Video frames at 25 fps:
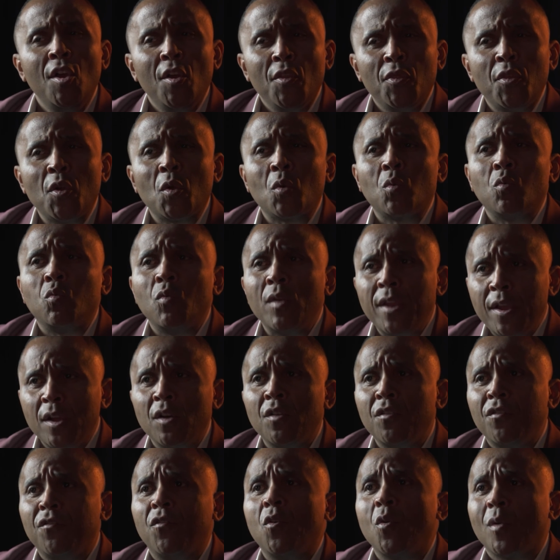the
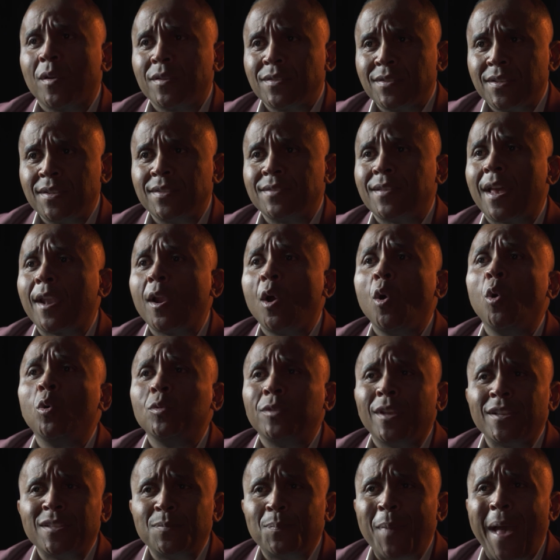real forces that
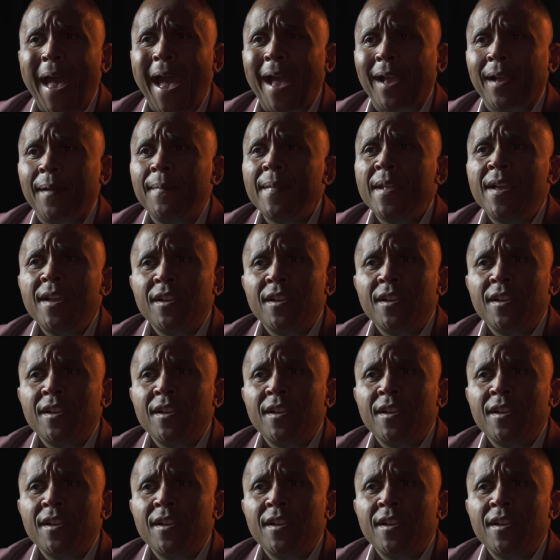hold us back.